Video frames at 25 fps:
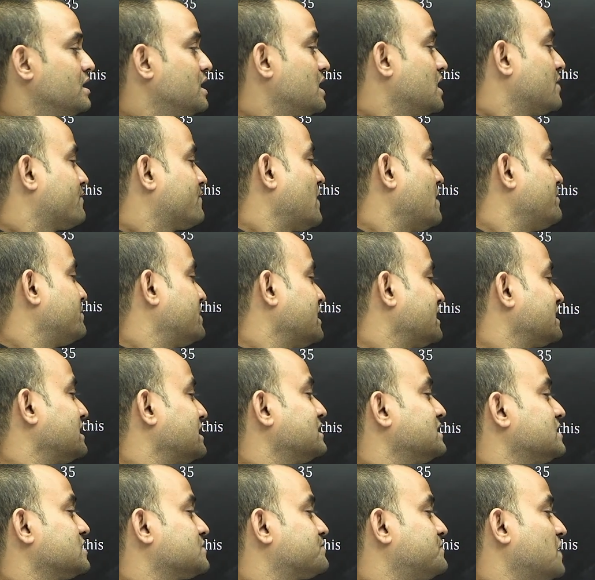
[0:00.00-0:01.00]
If I am taking
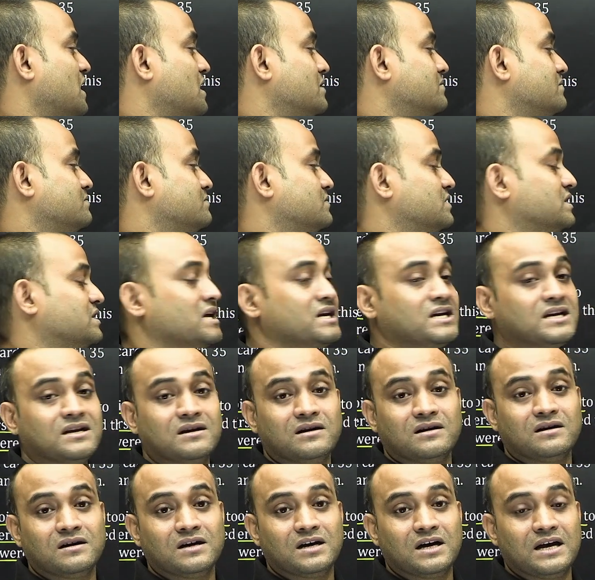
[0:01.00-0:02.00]
this 5, then
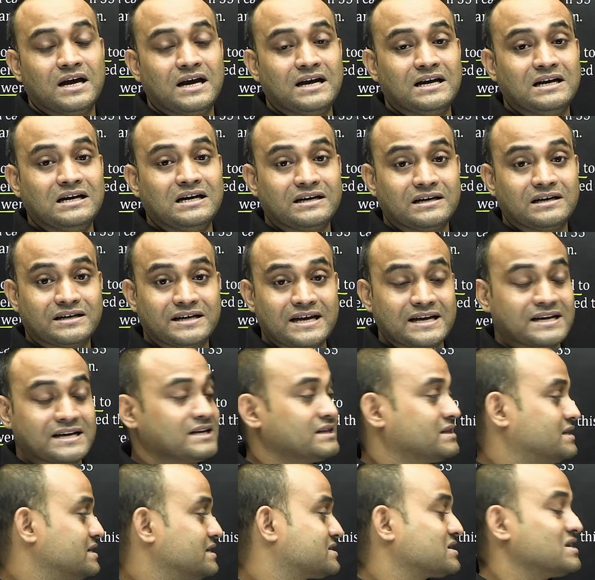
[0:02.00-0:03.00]
and
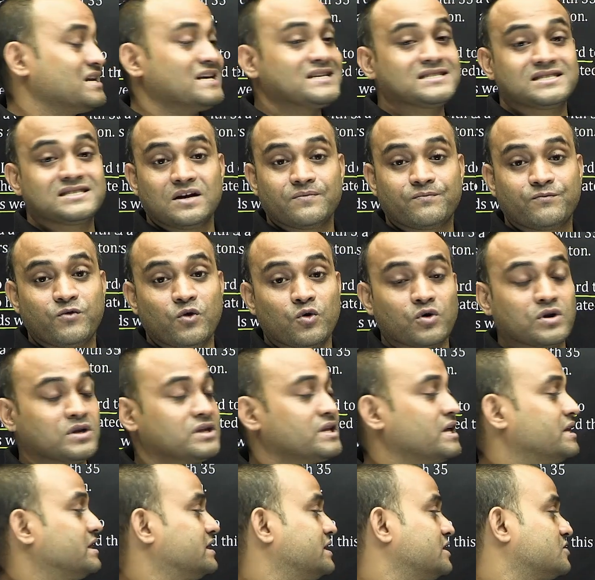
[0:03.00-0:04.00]
taking this less than 4,
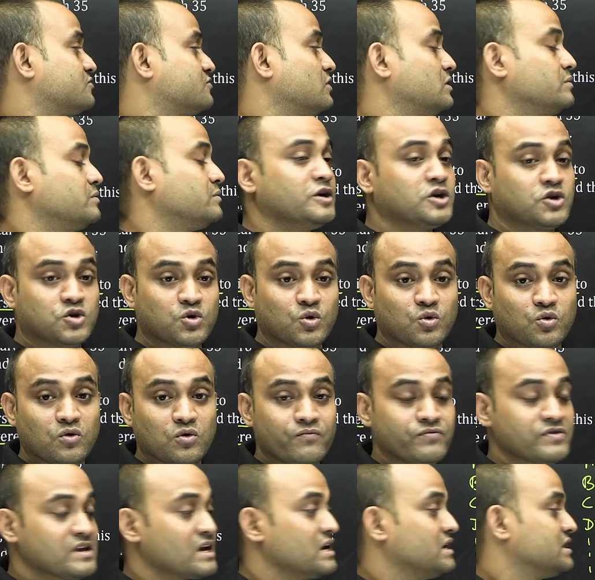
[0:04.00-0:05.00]
then this will be 2.
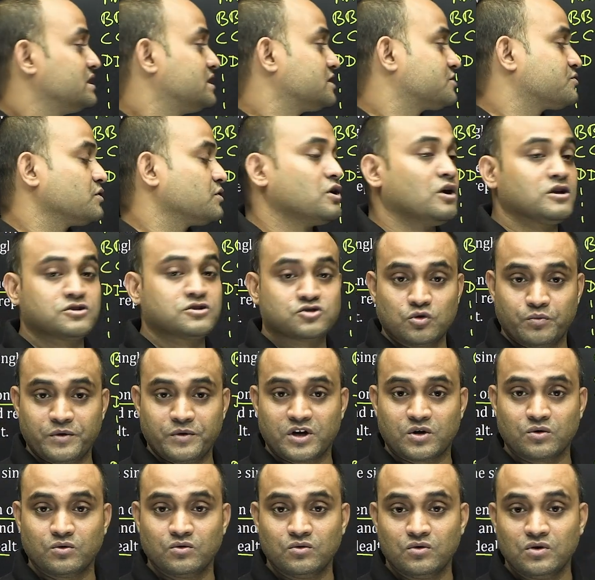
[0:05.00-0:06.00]
This will also be
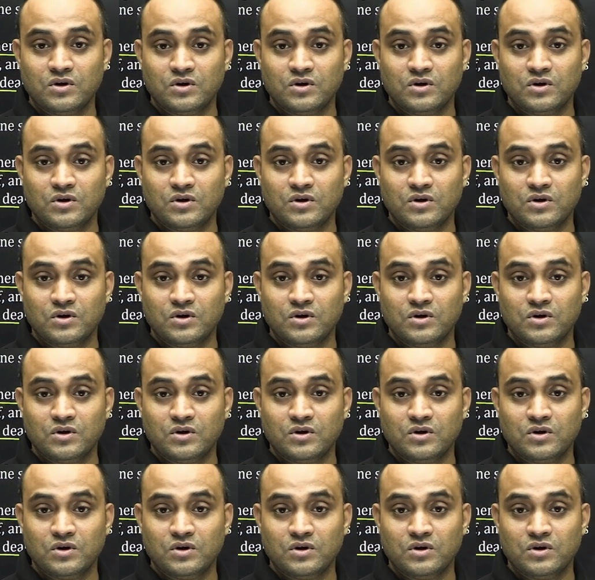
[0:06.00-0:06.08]
2.